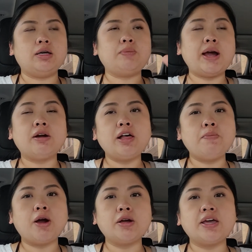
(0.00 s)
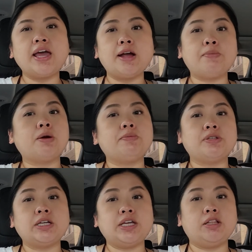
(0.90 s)
parallel parking and
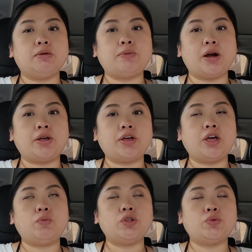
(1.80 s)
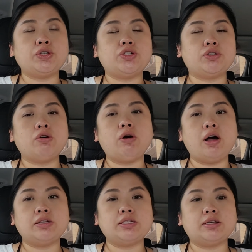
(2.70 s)
perpendicular parking, which was so
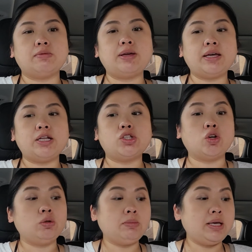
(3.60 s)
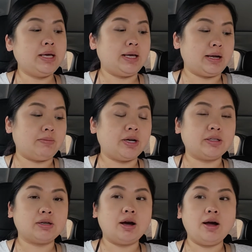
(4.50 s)
awesome. And it sold me, and I bought
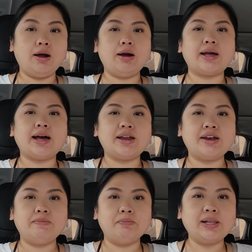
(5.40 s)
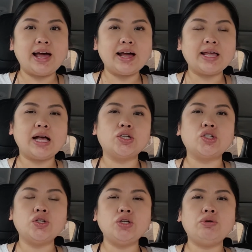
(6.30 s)
the car. I got it in black. I'll
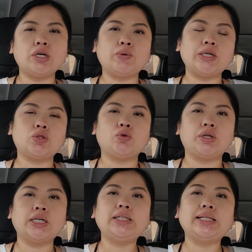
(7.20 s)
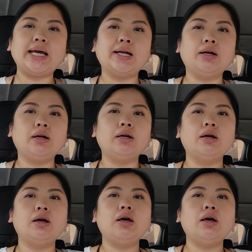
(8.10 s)
show you a quick tour later.